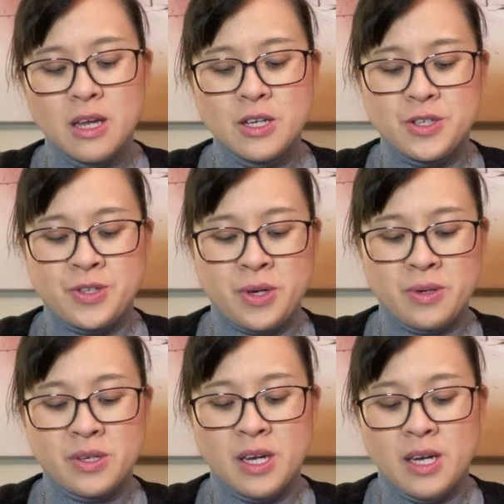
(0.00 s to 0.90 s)

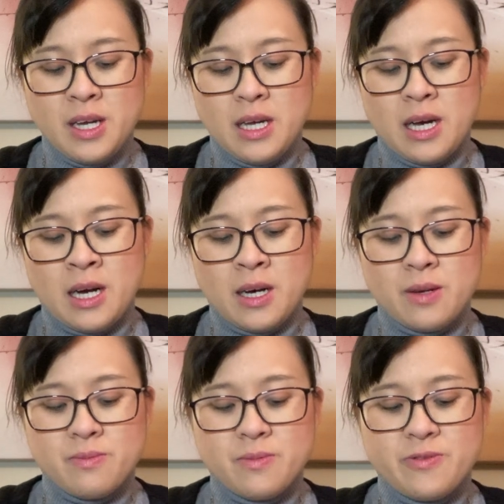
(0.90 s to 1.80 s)
So
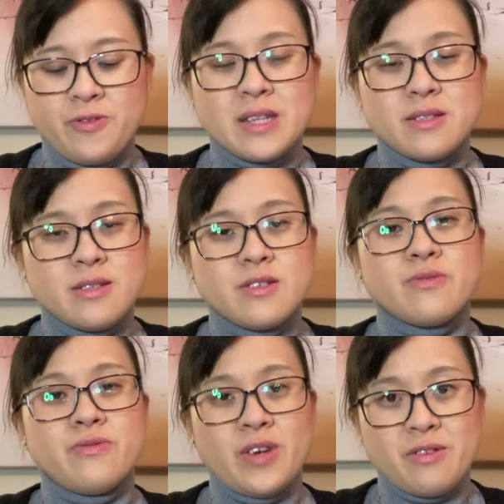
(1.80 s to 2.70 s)
funds is
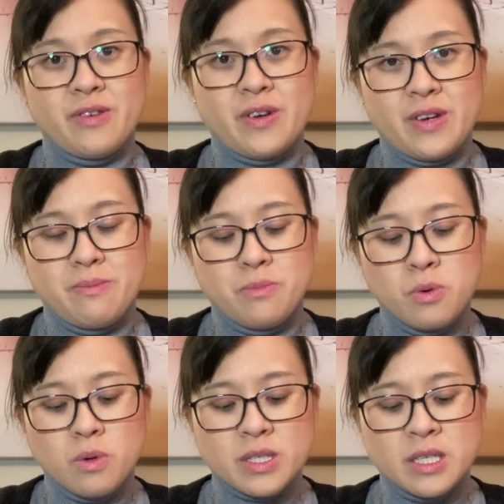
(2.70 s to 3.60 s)
very, very
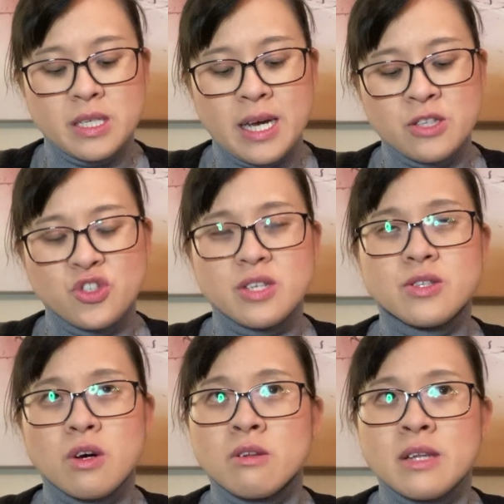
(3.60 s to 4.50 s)
important. And just
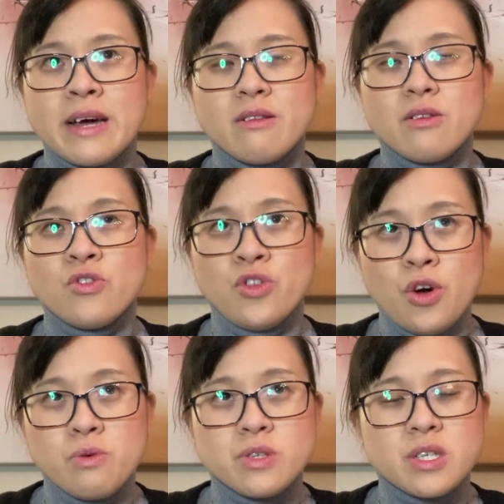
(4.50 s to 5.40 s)
on that
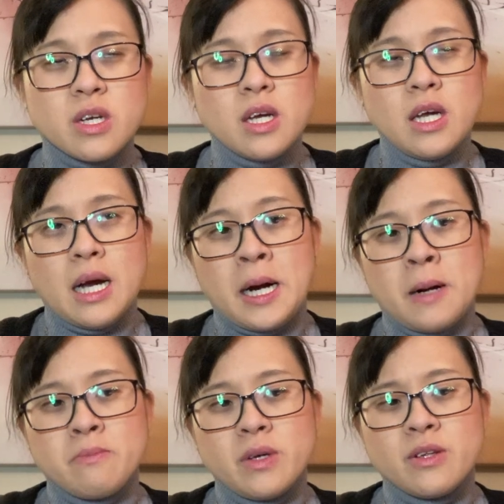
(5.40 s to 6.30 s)
note,
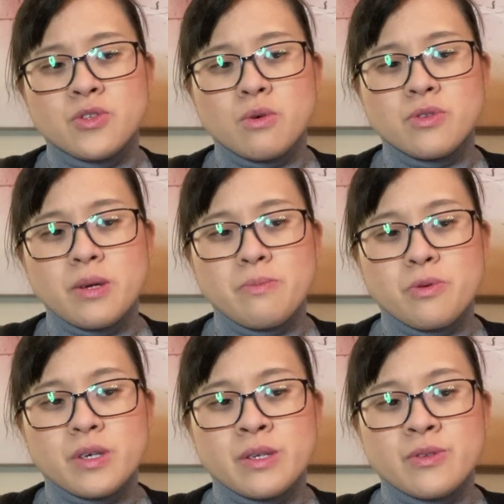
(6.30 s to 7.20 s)
it is also
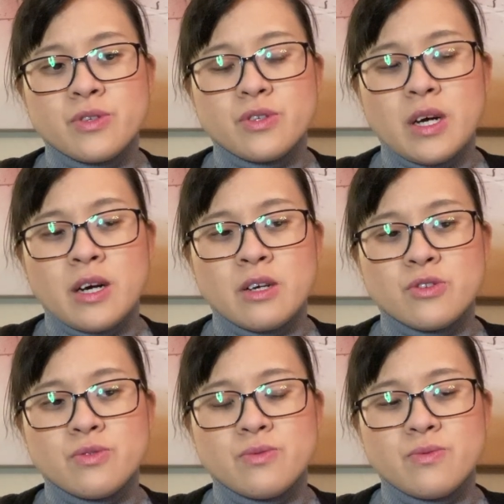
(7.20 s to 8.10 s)
important.
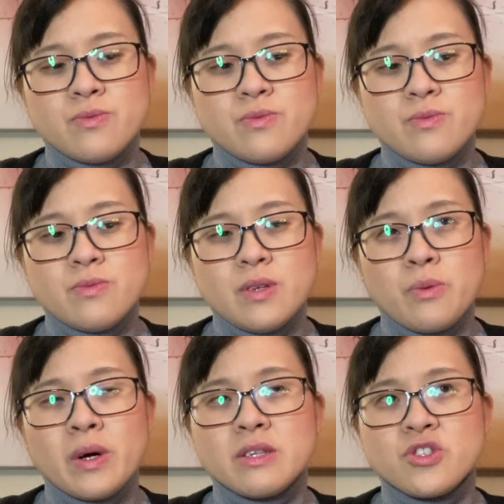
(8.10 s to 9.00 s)

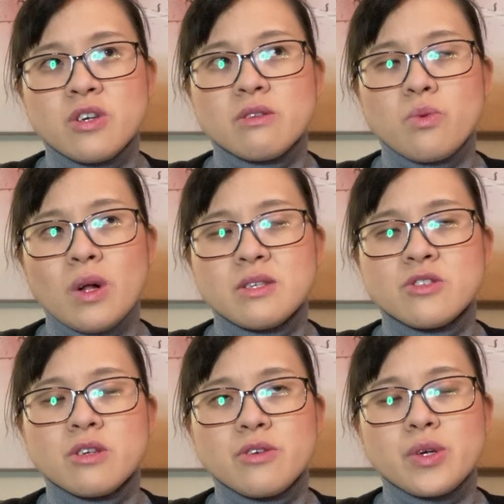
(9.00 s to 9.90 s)
It's not
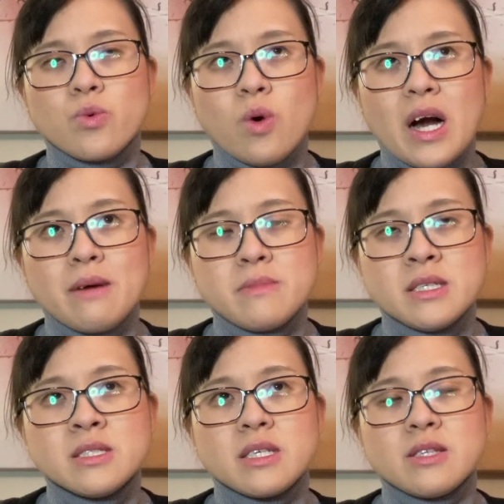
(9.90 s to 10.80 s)
a
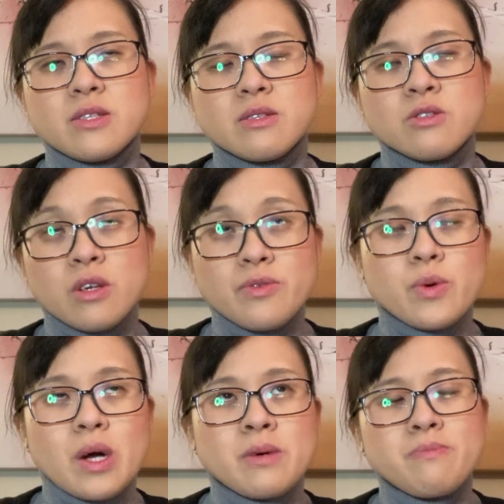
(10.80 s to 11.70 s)
requirement. It's not a
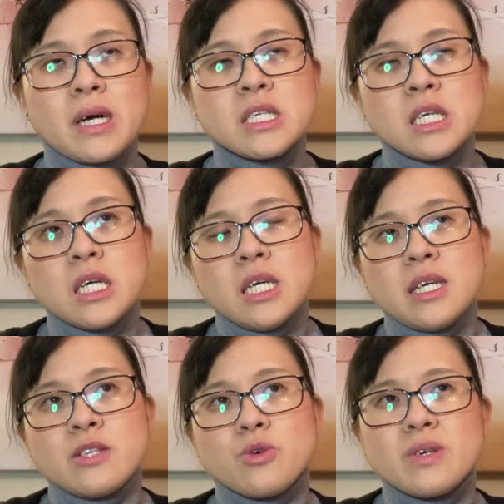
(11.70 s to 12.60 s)
requirement, but
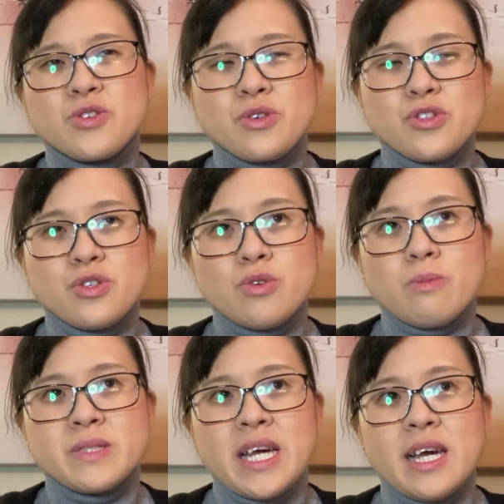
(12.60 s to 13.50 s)
it's always good to
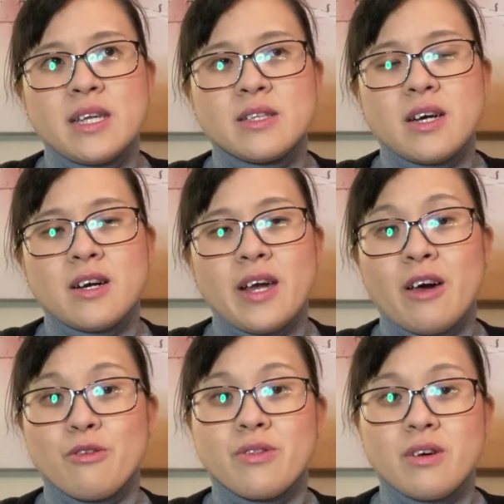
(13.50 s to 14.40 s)
obtain
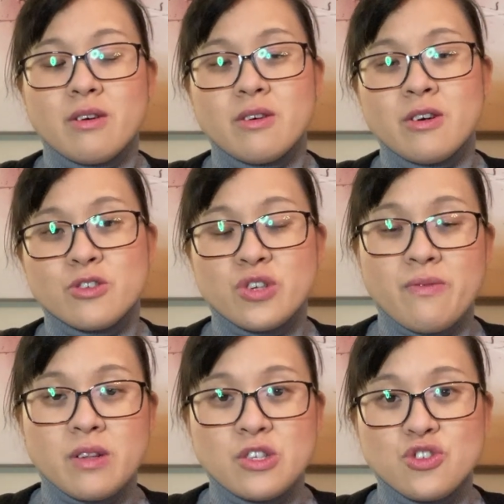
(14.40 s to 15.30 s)
health
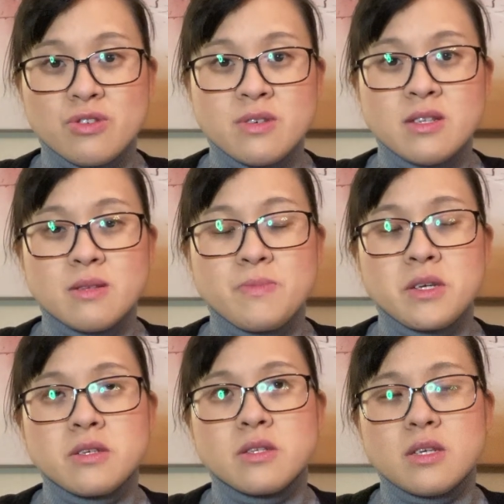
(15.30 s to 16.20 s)
travel insurance,
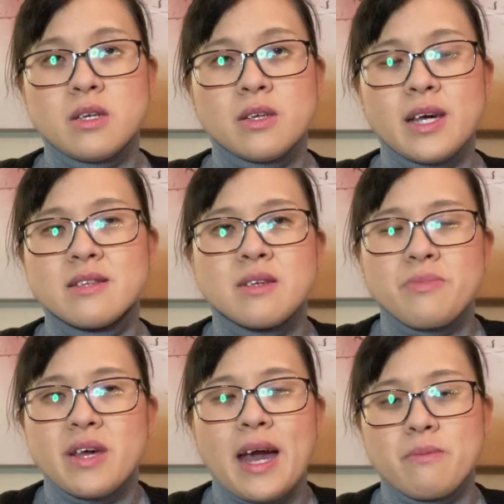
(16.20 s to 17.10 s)
because in case
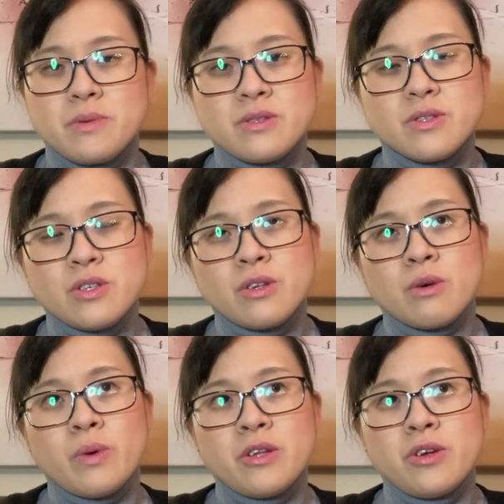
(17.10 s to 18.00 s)
something happens,
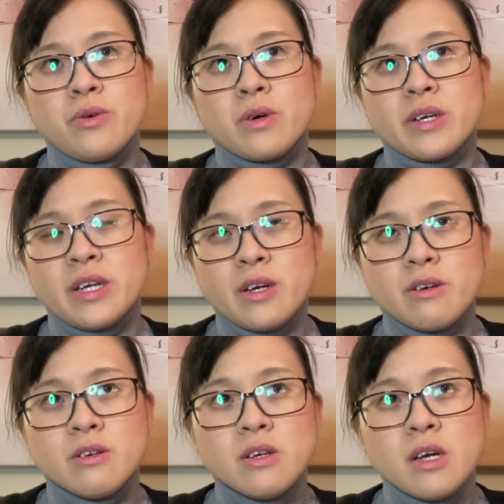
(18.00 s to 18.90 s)
when you are
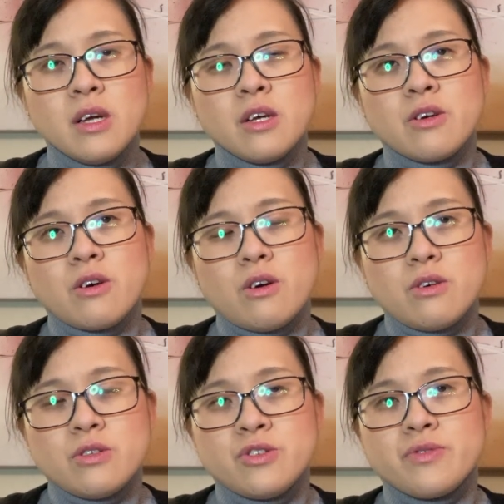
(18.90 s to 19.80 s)
here
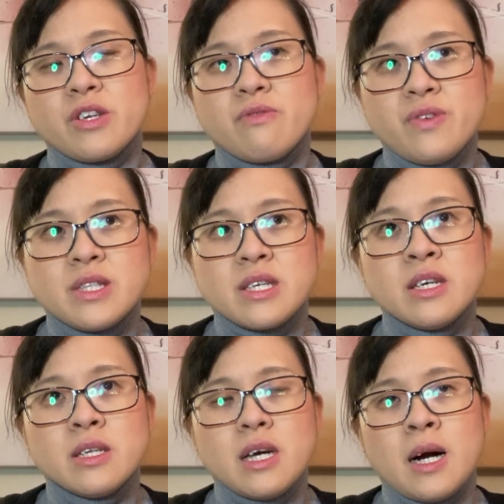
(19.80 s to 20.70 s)
during your
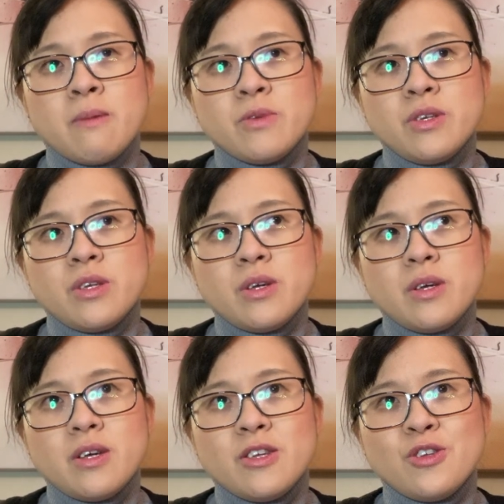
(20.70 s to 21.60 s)
visit,
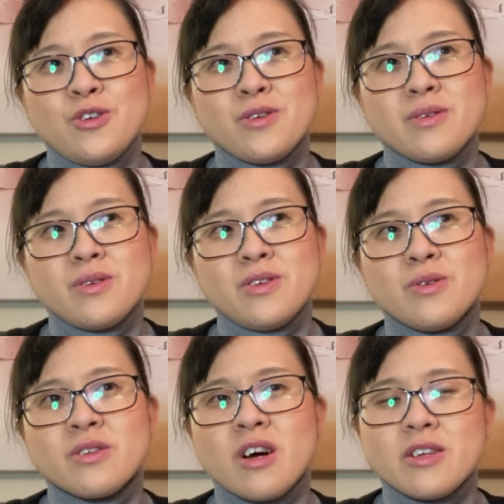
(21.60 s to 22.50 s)
you're
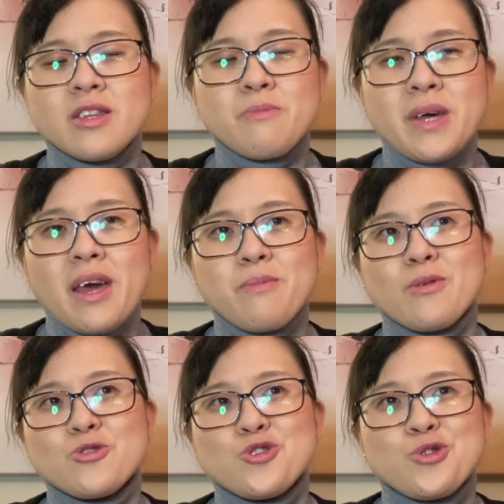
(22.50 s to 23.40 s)
not gonna be able
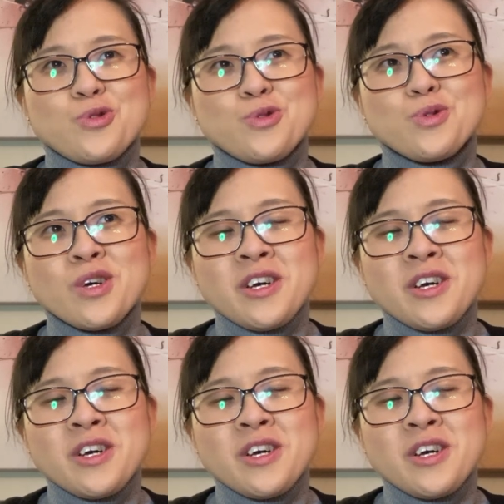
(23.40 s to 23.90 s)
to,